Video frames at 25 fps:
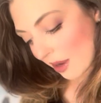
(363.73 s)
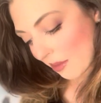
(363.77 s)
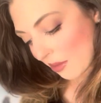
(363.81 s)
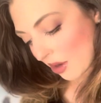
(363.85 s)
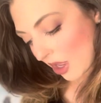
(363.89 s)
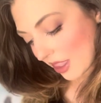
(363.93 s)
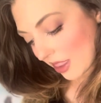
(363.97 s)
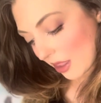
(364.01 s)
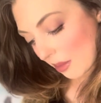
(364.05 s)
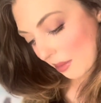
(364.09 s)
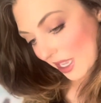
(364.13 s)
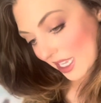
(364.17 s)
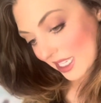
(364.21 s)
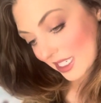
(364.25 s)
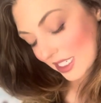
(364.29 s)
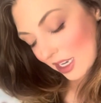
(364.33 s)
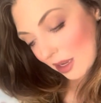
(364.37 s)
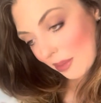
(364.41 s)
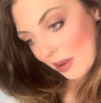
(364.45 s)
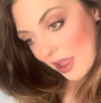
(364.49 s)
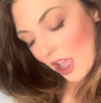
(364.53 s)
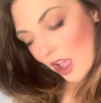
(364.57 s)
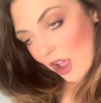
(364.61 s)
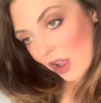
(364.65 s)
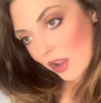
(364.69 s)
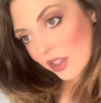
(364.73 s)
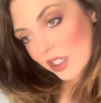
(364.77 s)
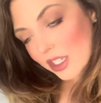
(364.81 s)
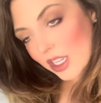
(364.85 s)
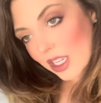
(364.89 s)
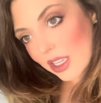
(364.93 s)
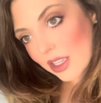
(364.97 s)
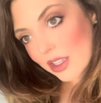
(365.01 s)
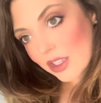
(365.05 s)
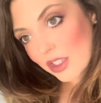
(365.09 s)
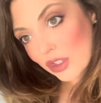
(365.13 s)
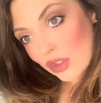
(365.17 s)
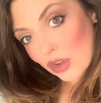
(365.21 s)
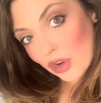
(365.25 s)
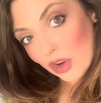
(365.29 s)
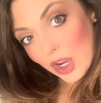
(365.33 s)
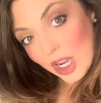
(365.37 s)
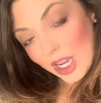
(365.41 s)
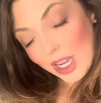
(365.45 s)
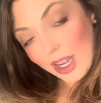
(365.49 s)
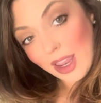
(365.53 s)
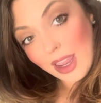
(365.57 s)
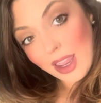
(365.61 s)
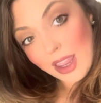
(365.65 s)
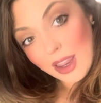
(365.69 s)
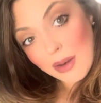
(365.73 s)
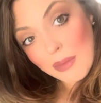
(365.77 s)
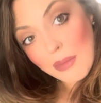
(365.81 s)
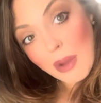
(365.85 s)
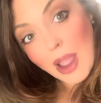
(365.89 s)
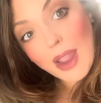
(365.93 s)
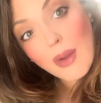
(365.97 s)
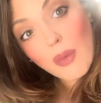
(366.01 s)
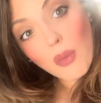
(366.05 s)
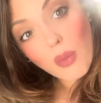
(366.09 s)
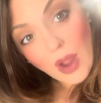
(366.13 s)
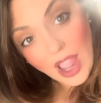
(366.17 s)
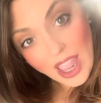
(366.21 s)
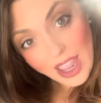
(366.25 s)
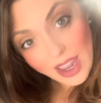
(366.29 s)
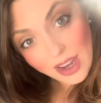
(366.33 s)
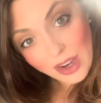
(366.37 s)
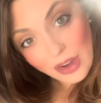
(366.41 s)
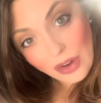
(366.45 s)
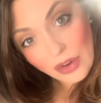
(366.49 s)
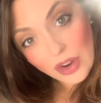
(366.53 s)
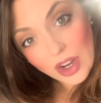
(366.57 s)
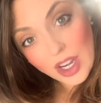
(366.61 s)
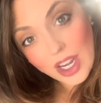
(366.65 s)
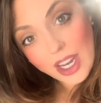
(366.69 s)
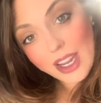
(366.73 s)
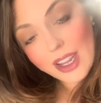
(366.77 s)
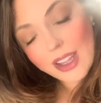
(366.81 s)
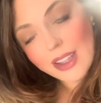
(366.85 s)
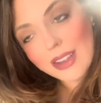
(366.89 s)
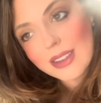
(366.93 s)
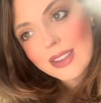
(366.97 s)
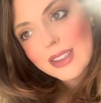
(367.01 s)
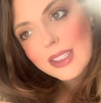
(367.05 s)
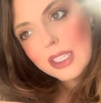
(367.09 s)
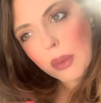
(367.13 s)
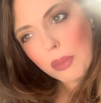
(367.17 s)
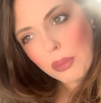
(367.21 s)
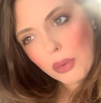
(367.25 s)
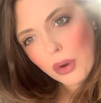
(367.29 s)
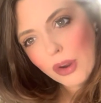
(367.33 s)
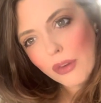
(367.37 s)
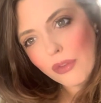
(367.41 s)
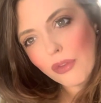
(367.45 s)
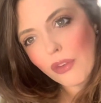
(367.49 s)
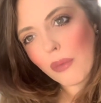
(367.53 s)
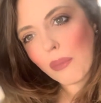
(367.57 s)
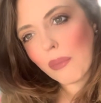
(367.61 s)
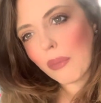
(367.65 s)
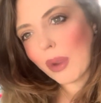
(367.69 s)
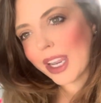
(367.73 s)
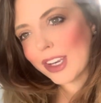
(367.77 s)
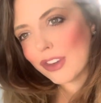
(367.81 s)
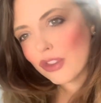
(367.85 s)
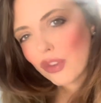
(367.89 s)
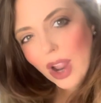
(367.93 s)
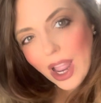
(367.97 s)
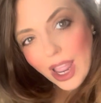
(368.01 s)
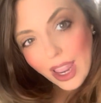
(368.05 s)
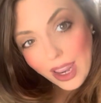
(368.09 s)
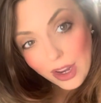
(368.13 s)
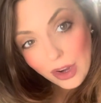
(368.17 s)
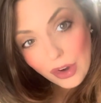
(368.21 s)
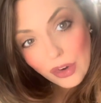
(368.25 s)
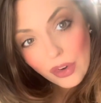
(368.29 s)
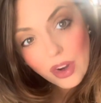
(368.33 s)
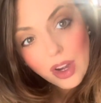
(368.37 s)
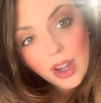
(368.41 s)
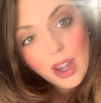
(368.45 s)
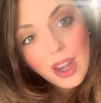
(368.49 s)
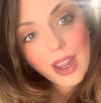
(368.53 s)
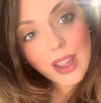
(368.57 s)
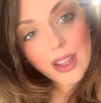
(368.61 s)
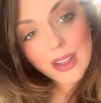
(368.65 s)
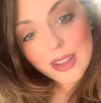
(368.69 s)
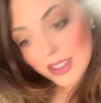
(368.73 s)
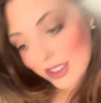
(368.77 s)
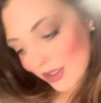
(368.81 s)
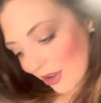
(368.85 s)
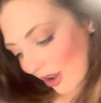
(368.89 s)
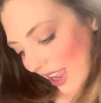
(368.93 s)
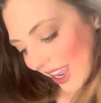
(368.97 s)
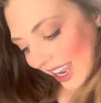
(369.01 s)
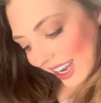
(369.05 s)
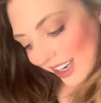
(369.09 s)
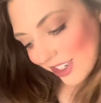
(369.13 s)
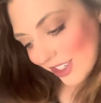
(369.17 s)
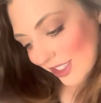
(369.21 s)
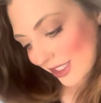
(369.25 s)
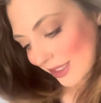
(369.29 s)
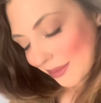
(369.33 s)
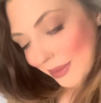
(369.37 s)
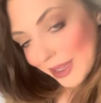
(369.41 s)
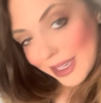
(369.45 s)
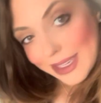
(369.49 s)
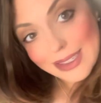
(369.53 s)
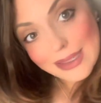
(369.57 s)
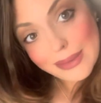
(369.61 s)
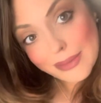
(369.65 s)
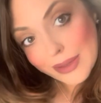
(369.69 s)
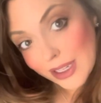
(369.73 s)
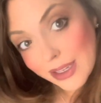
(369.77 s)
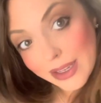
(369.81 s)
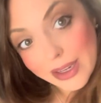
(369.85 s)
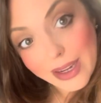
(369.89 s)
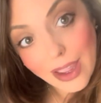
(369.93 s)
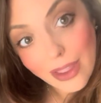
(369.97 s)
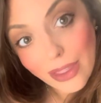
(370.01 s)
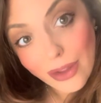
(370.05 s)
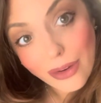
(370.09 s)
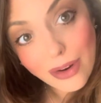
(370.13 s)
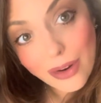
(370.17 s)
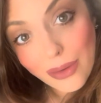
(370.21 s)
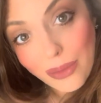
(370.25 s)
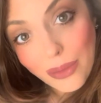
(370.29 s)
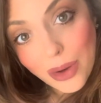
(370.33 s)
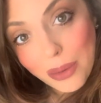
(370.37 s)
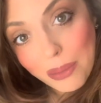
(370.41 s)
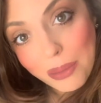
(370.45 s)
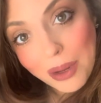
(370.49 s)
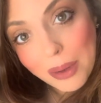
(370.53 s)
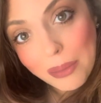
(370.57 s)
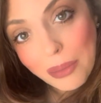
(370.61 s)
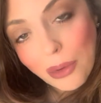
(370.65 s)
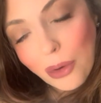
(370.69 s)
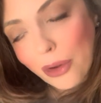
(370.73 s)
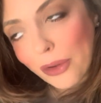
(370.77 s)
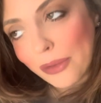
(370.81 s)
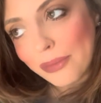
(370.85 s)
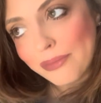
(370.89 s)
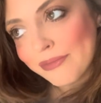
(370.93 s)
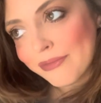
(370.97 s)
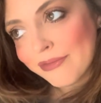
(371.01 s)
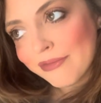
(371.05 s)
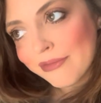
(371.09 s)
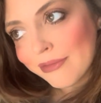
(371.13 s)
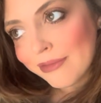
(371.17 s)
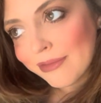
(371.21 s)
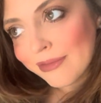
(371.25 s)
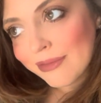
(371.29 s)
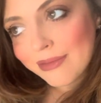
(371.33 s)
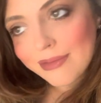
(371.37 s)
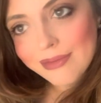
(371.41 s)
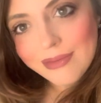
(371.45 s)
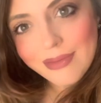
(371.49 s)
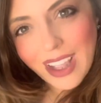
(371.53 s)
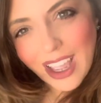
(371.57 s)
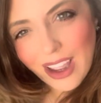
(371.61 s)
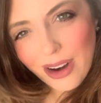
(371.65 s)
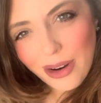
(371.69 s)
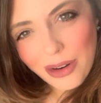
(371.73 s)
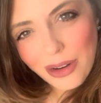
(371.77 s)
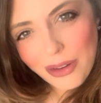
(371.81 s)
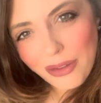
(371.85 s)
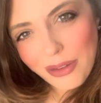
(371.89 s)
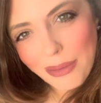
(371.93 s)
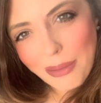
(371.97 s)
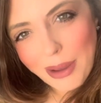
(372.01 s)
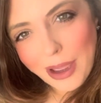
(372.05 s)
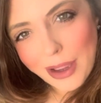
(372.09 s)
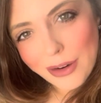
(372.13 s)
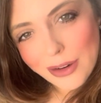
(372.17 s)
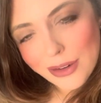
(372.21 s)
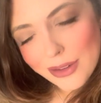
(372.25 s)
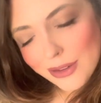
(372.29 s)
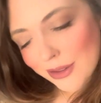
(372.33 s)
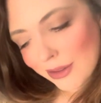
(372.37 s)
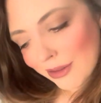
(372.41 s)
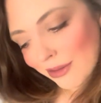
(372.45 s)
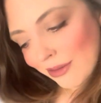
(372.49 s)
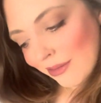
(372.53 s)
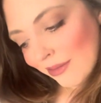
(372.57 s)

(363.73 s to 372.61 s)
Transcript: I'm not the best about stirring in my wet ingredients separate from my dry ingredients, so I just mix them all together in one big bowl. I don't know if it matters.